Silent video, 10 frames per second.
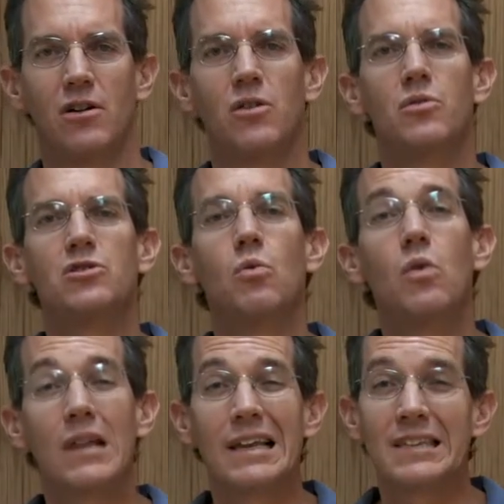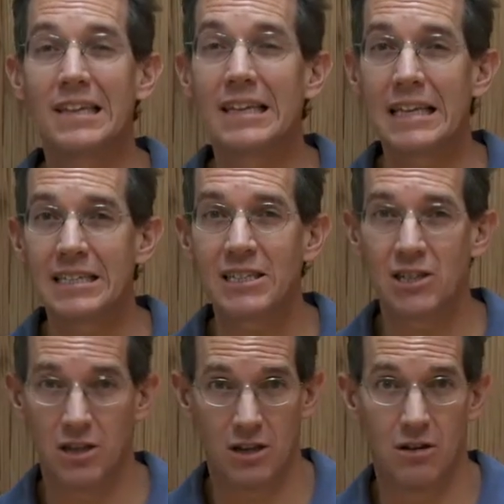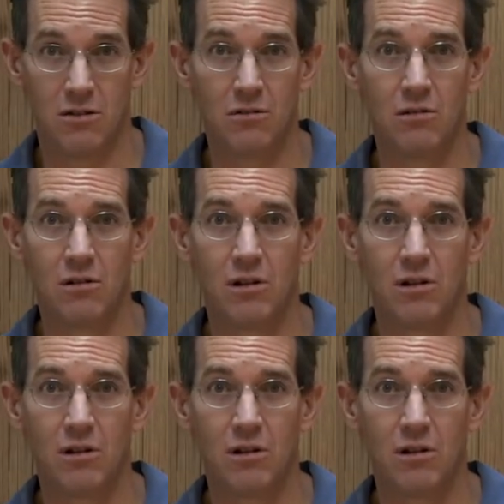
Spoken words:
who is willing to listen to you